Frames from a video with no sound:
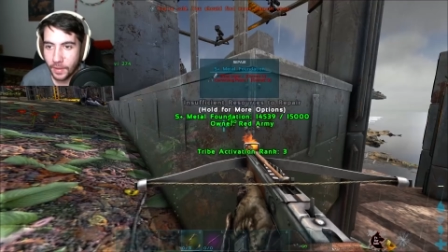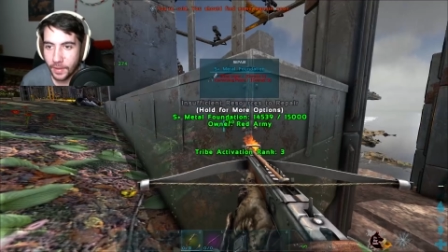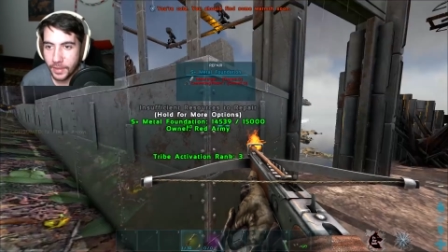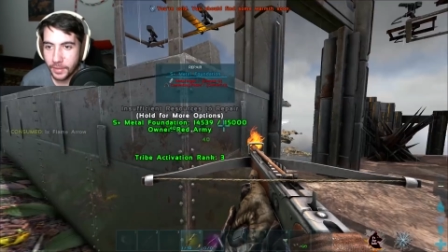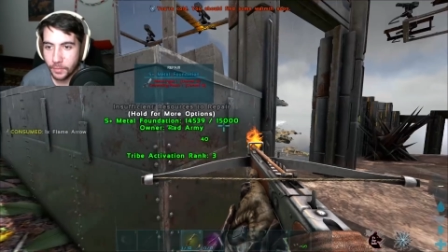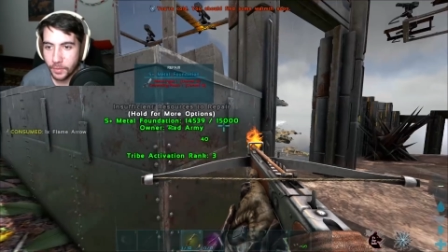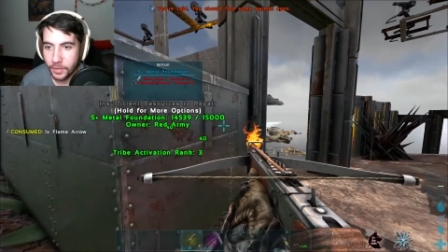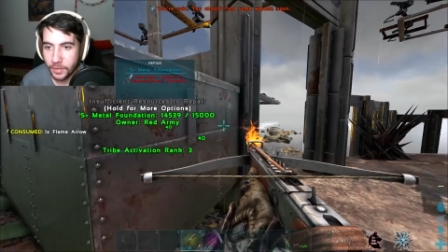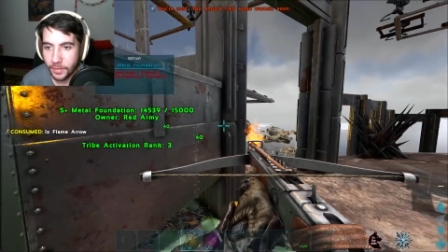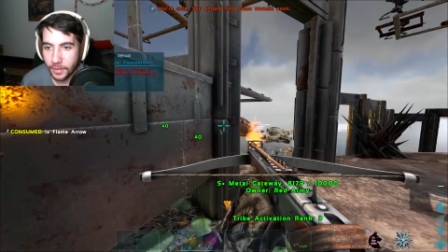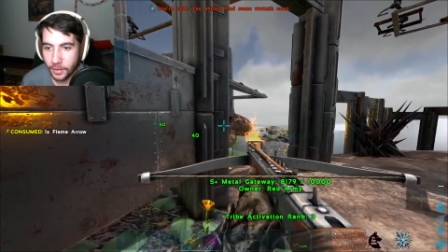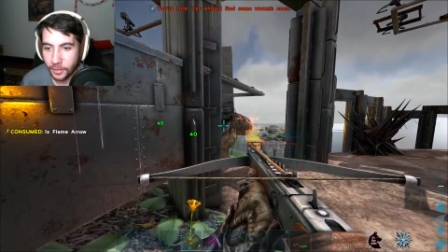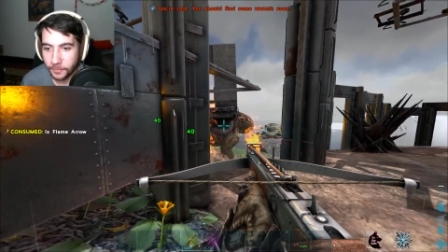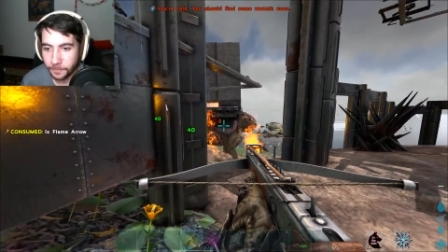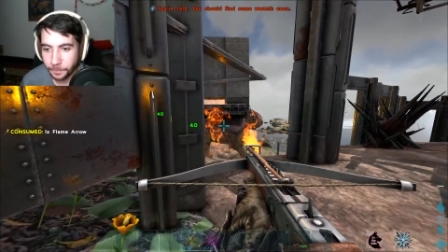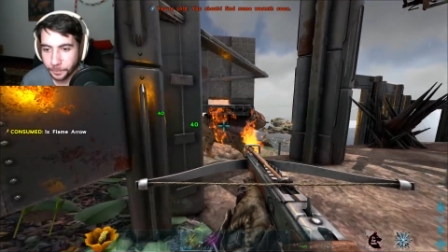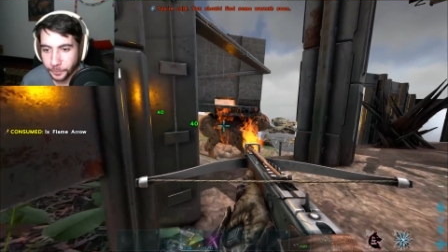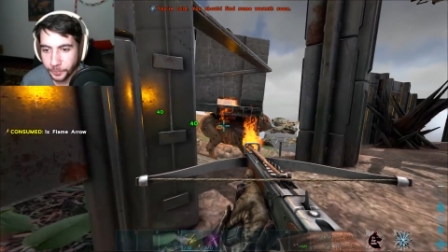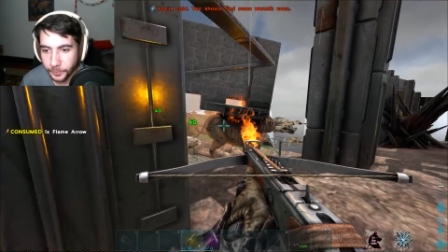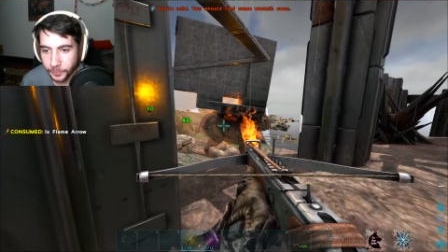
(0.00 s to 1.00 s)
anyone in there,
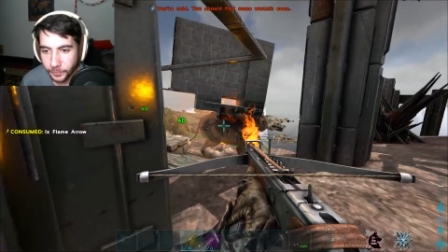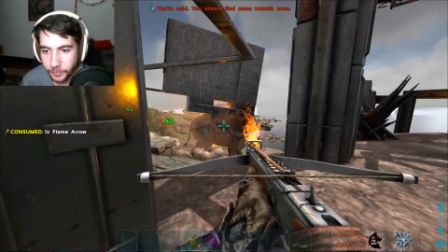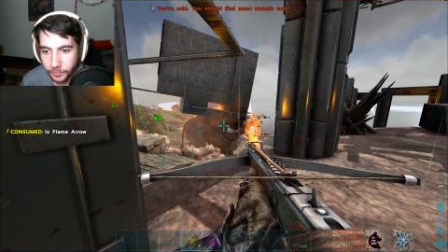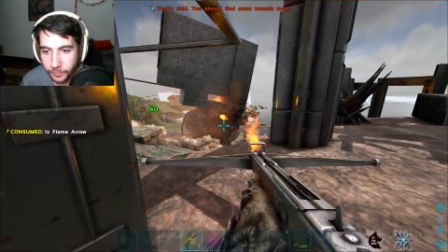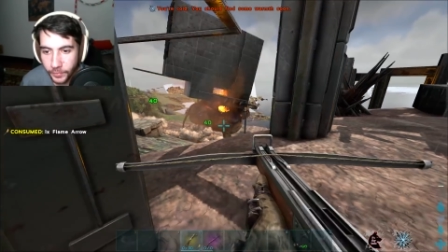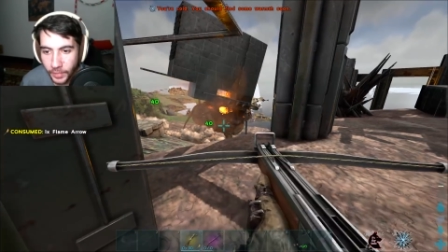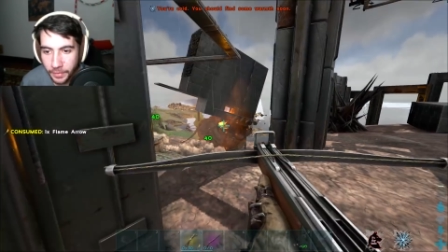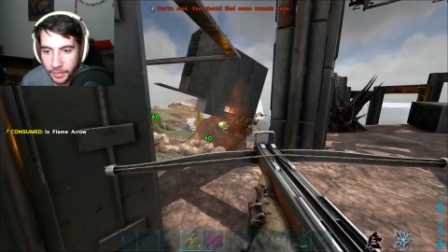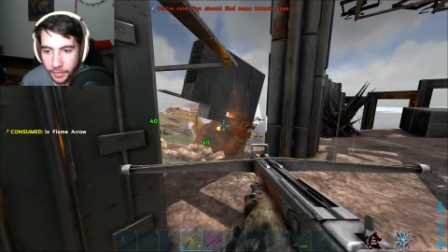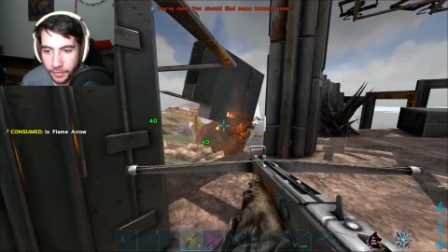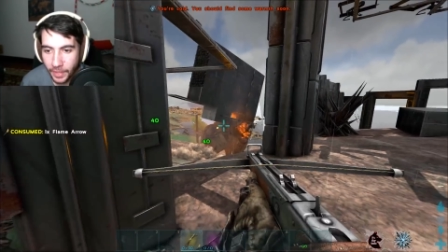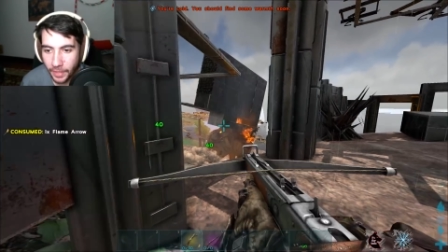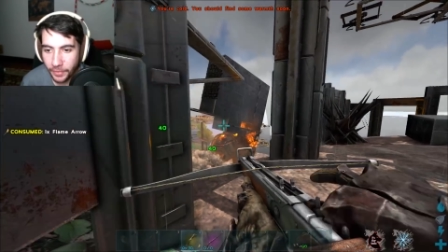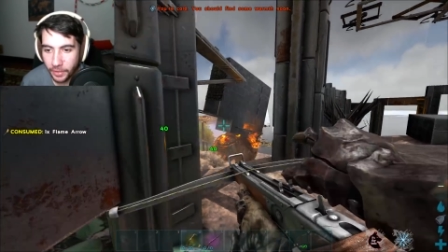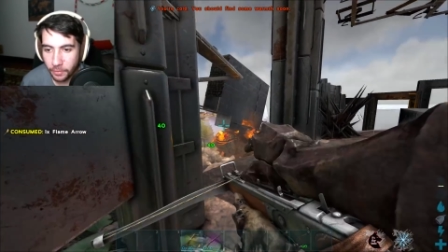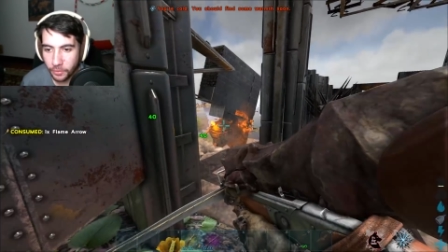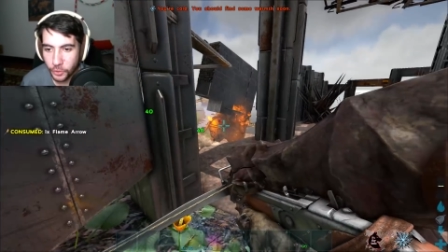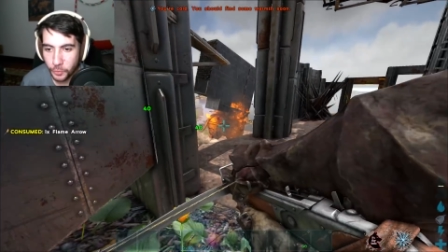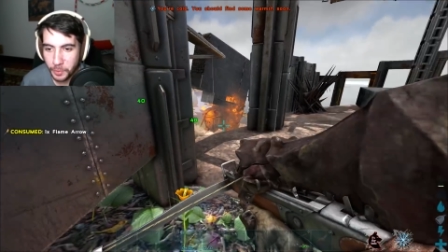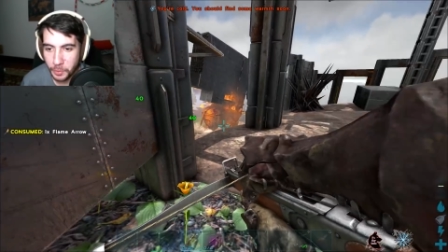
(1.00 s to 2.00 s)
they thought they would just be